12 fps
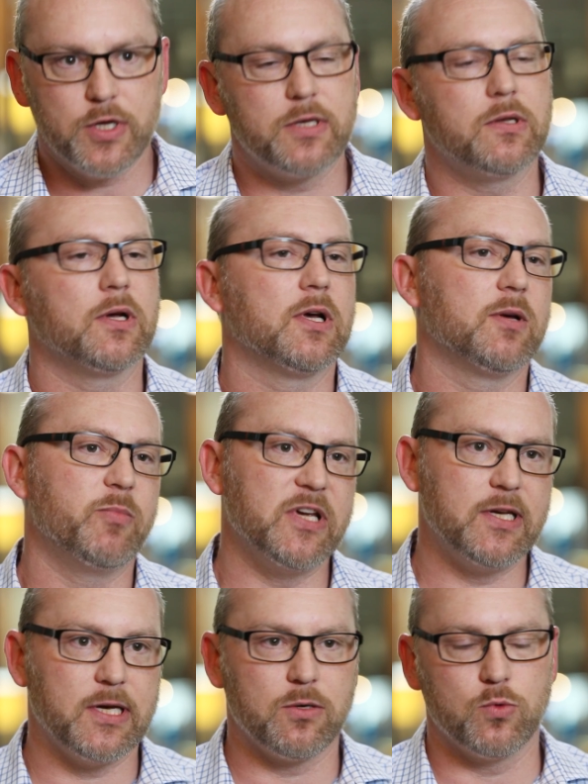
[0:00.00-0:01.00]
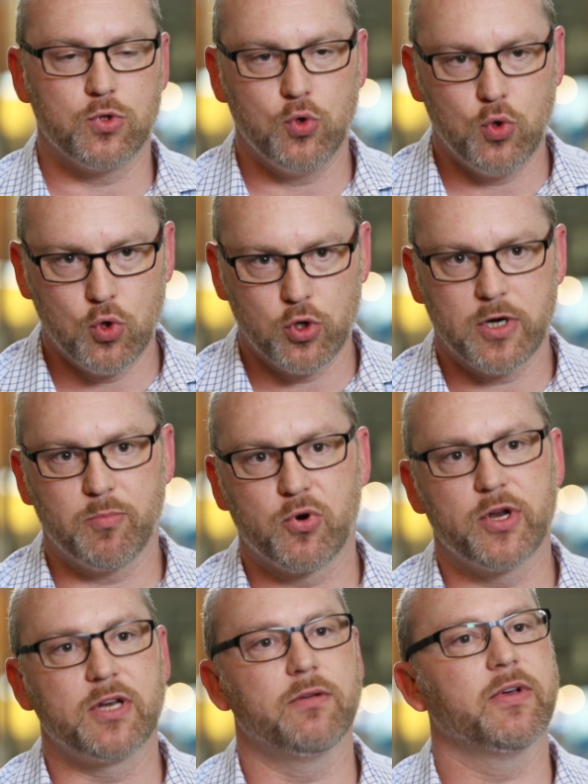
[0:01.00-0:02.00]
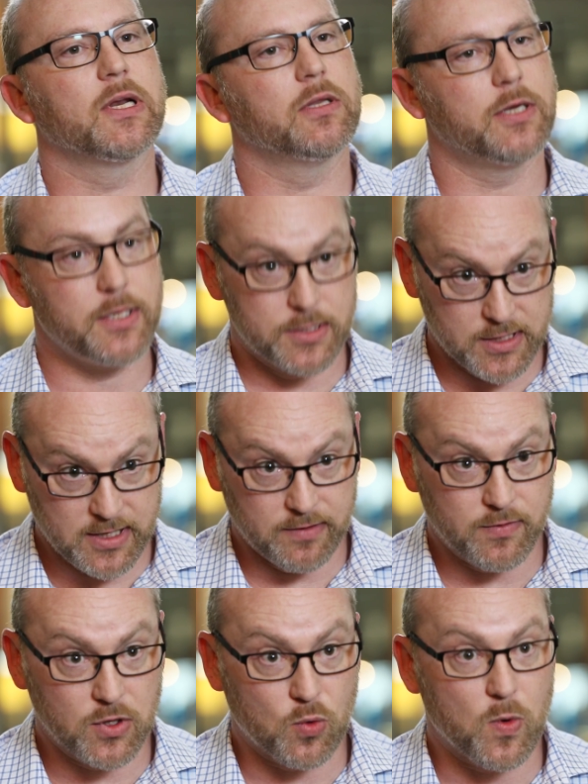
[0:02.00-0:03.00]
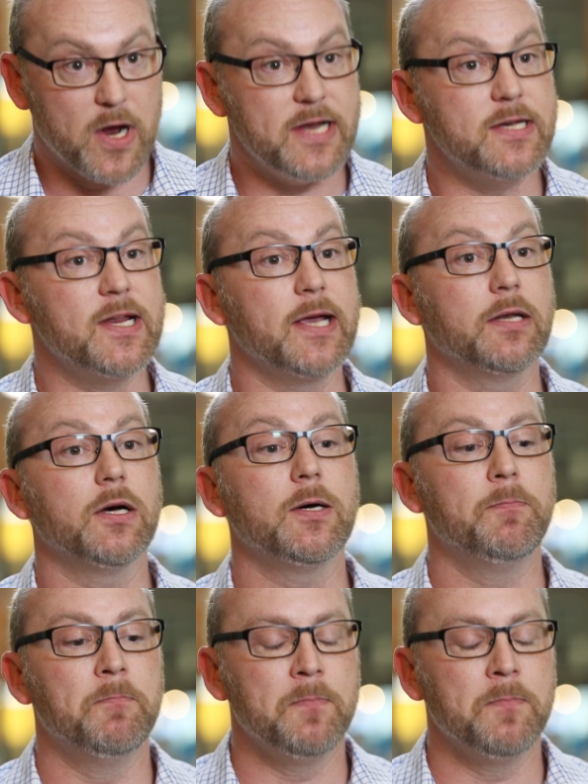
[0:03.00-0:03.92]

that uh, big data was good at predictive analytics given the right data